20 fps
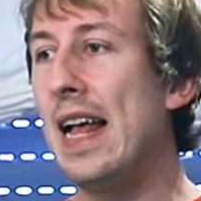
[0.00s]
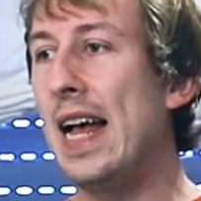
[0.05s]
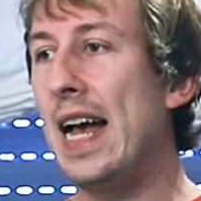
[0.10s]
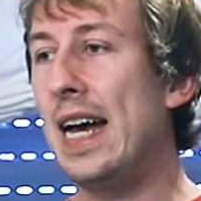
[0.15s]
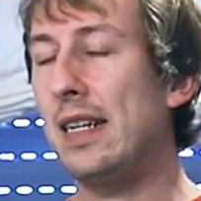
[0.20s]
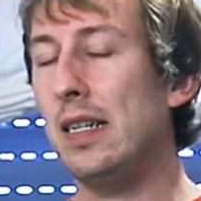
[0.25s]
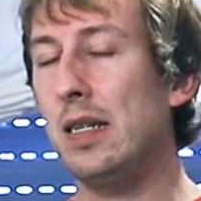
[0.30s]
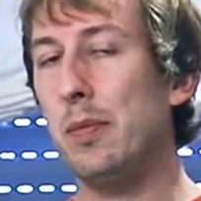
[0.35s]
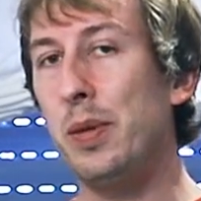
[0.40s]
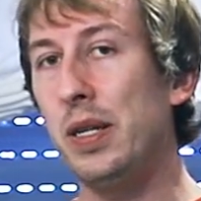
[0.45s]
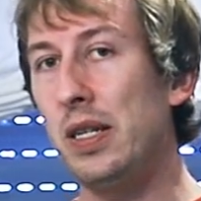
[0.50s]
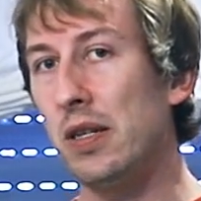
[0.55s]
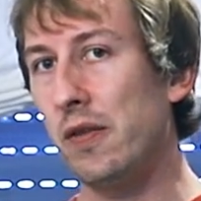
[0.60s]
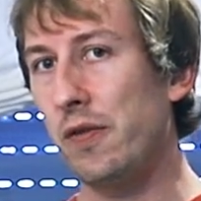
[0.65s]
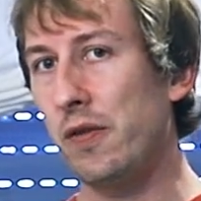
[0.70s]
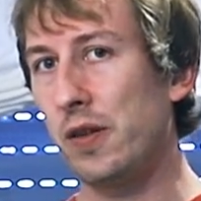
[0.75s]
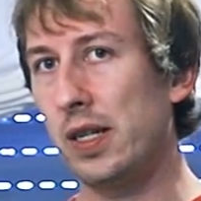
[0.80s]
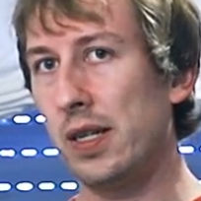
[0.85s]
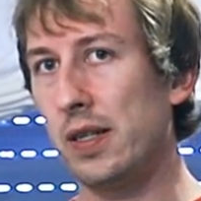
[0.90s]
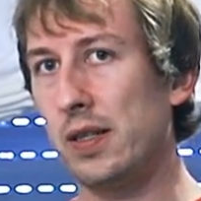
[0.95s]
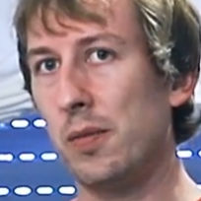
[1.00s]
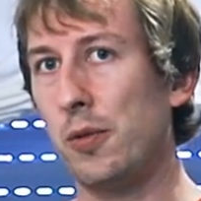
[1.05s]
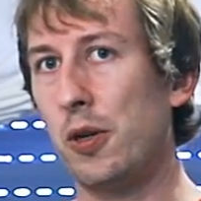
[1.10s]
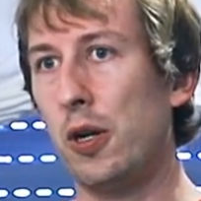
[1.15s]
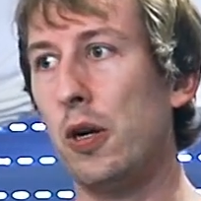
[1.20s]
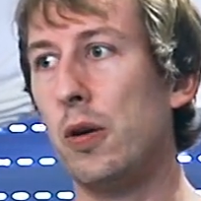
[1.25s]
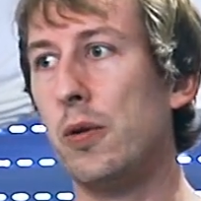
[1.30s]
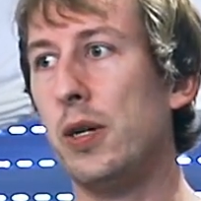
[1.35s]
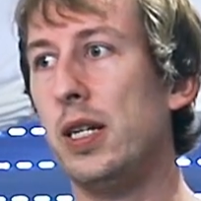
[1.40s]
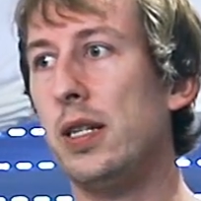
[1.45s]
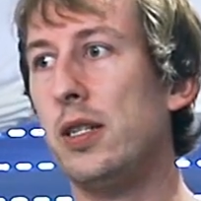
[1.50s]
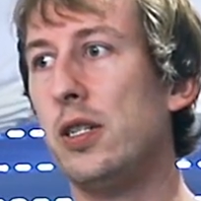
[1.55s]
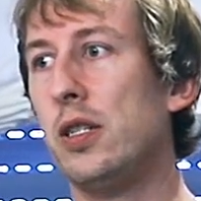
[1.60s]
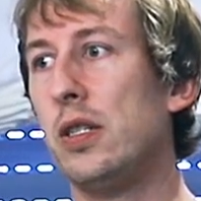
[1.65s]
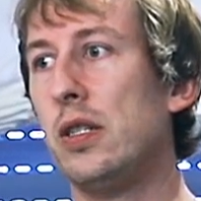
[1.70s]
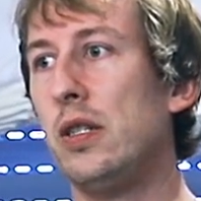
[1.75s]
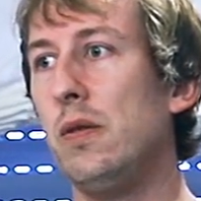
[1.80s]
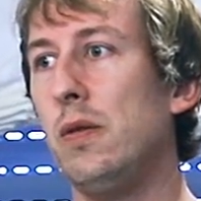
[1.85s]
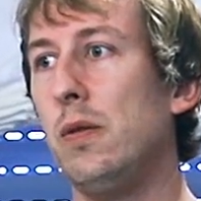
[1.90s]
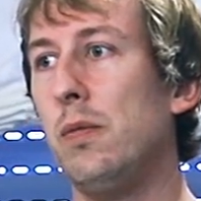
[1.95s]
added a bit of calcium chloride
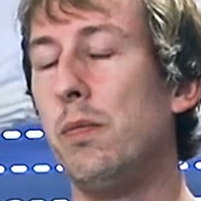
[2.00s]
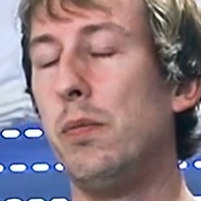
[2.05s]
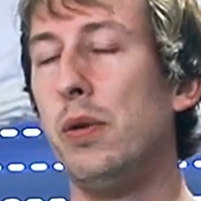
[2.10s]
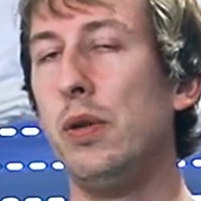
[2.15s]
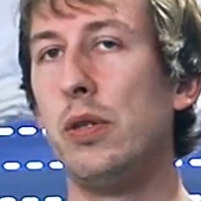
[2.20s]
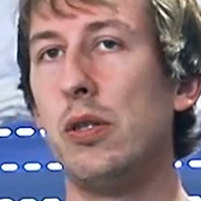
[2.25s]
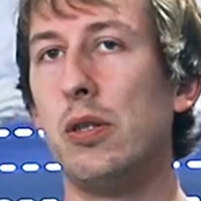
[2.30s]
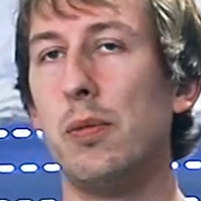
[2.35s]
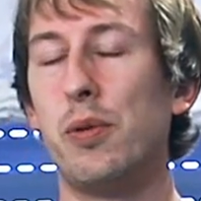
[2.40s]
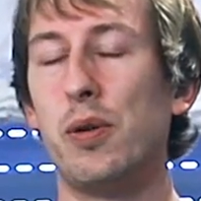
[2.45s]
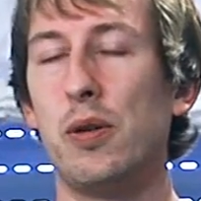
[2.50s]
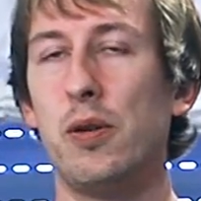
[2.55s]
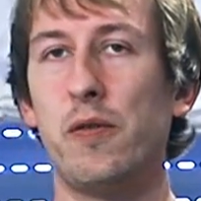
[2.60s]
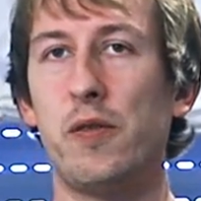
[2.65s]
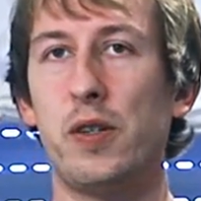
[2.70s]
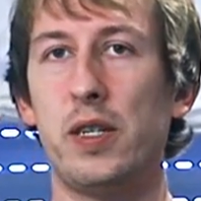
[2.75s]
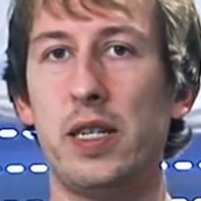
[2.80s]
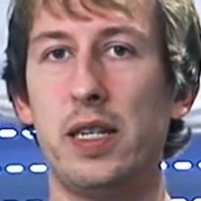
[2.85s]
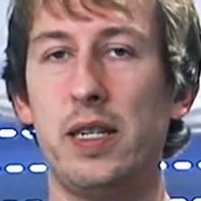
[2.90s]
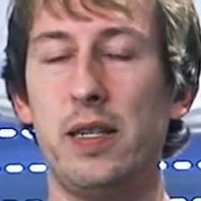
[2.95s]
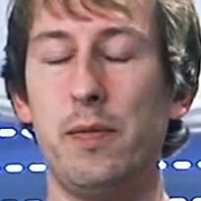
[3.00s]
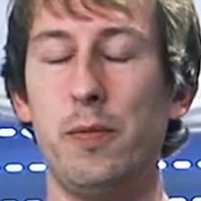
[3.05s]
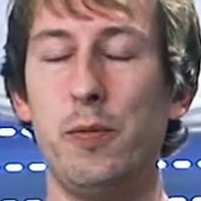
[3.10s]
just to boost the profile,